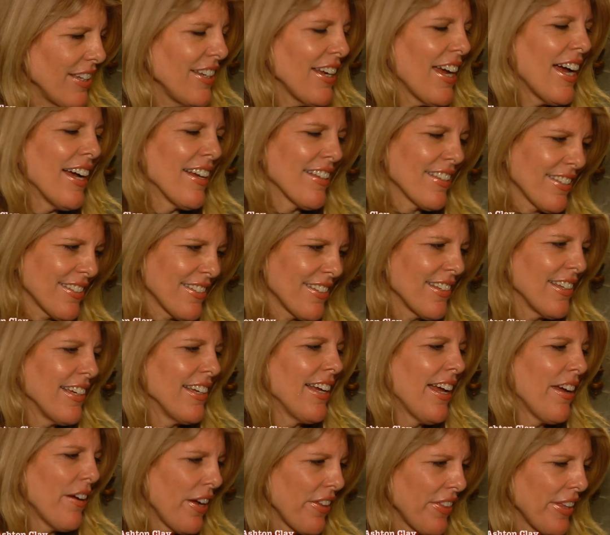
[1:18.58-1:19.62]
Yes,
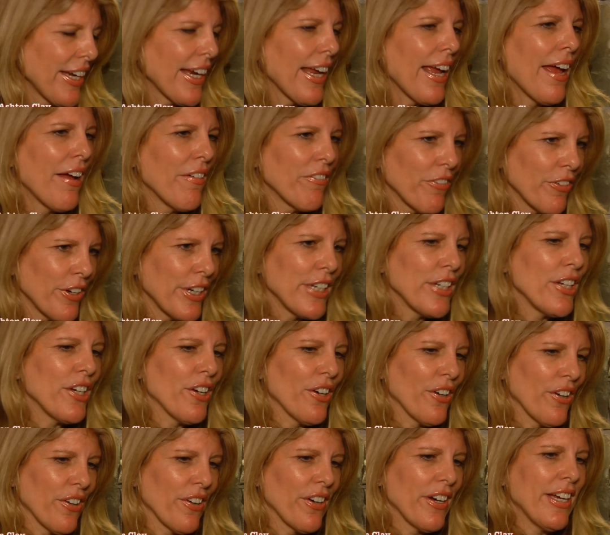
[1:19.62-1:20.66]
I think every
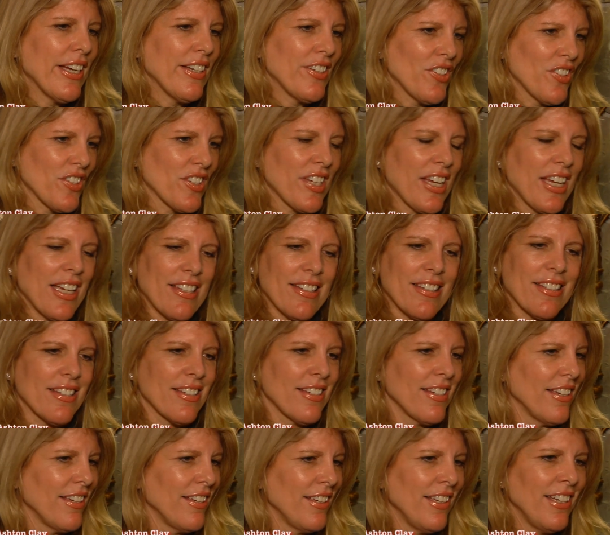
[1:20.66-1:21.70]
year it just
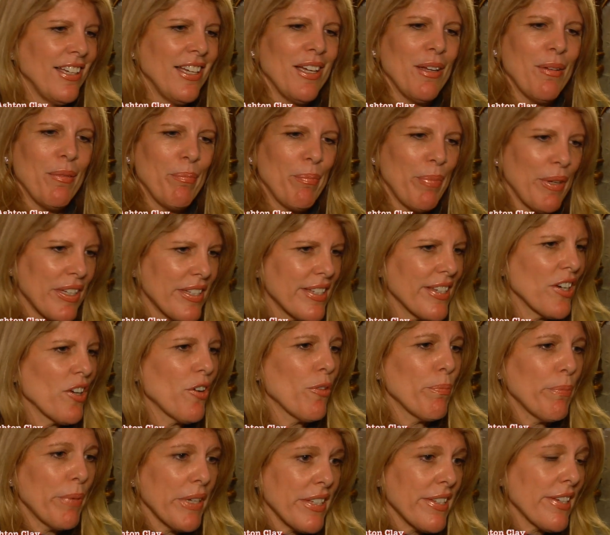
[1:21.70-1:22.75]
gets busier
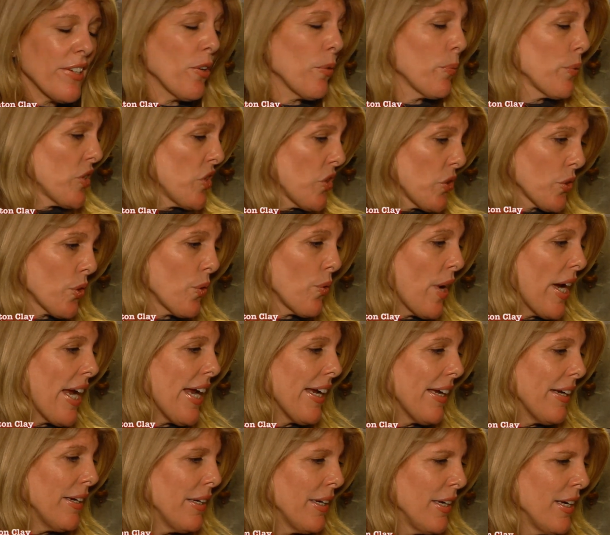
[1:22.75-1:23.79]
and busier, which is
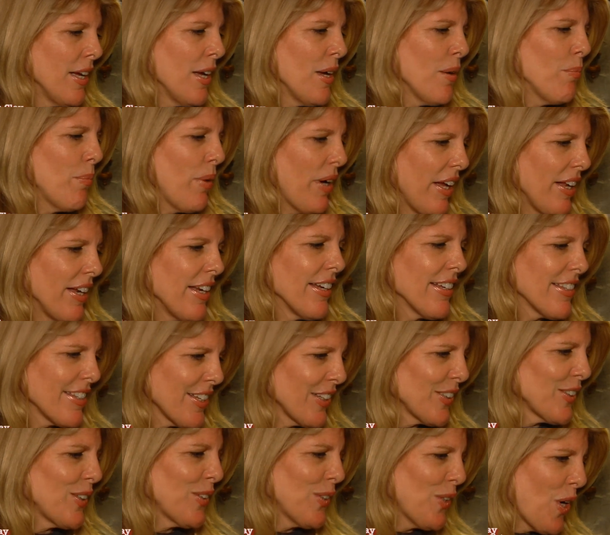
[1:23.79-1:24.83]
great but it's
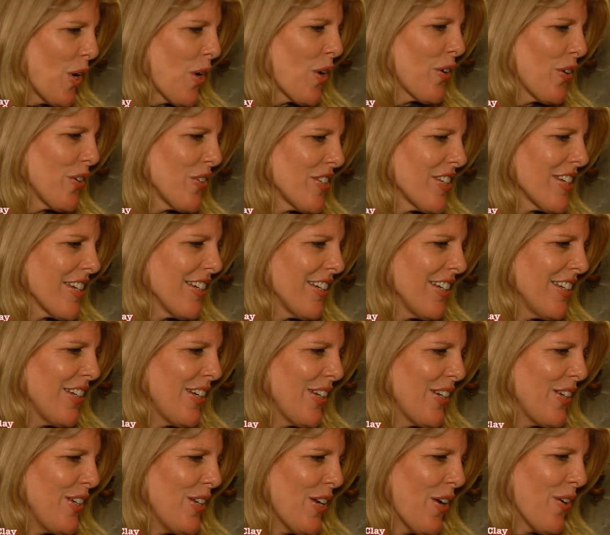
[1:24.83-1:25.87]
a little harder to
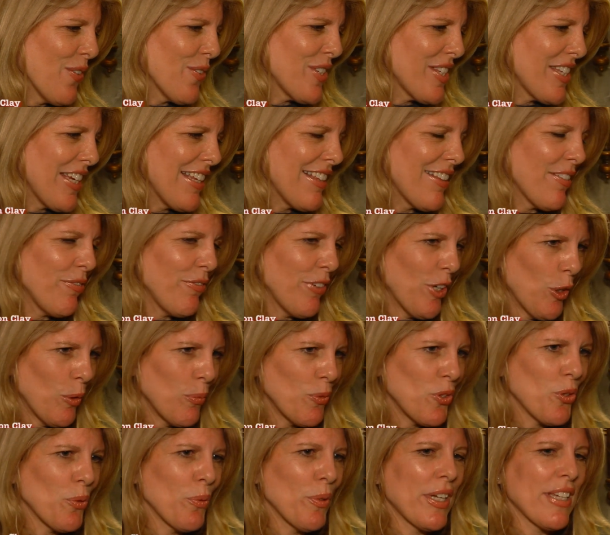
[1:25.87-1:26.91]
you know see the
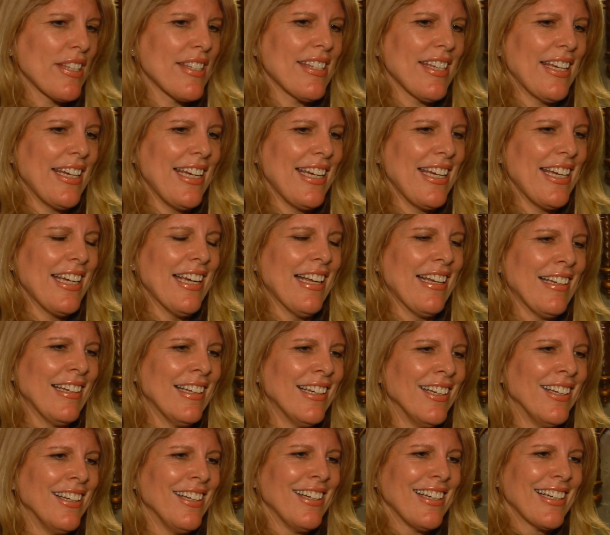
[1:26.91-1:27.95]
films you want to see and
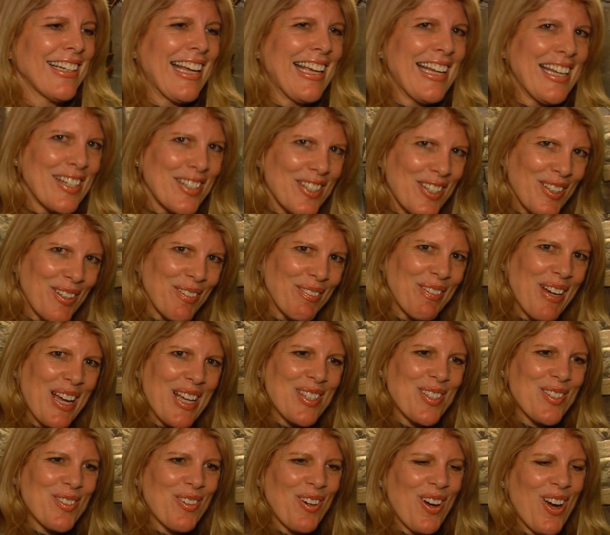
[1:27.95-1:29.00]
get into the
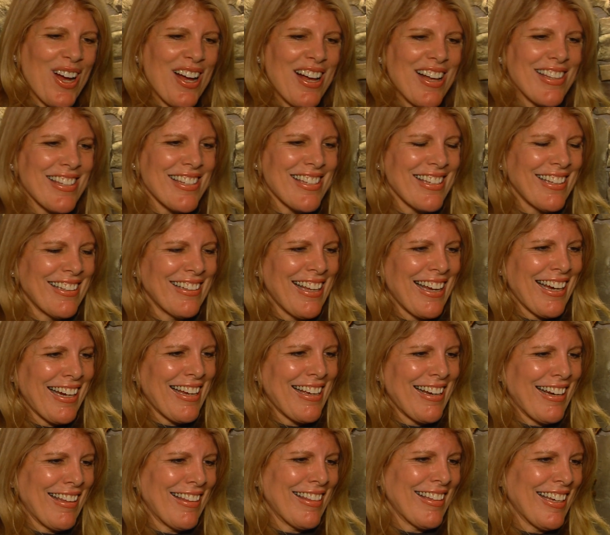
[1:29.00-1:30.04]
restaurants and that
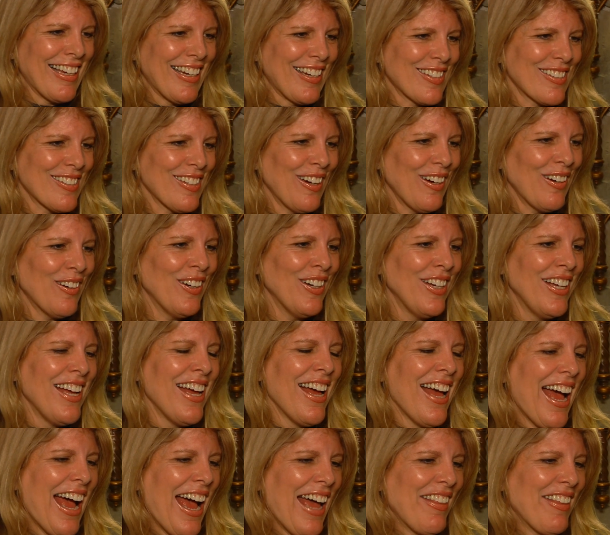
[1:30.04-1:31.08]
kind of thing so
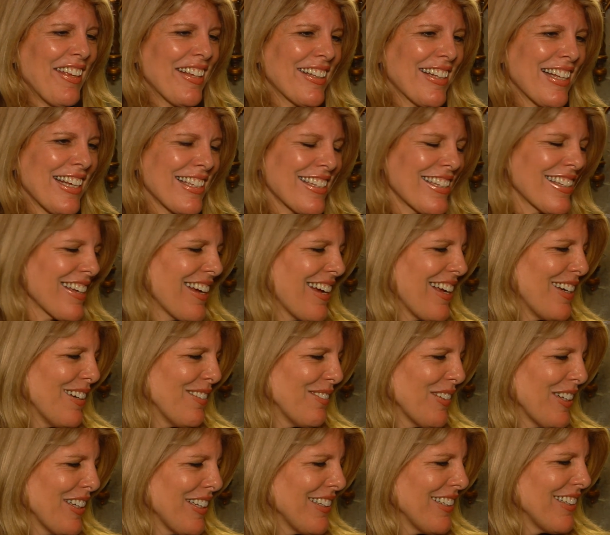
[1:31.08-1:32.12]
i think that's kind of
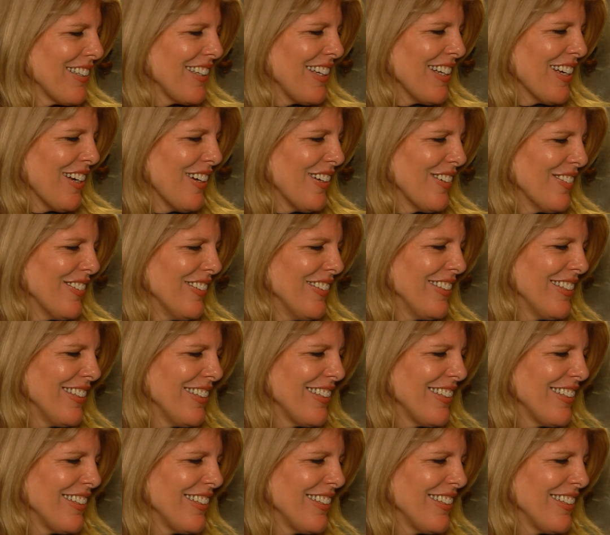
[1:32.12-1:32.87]
what you know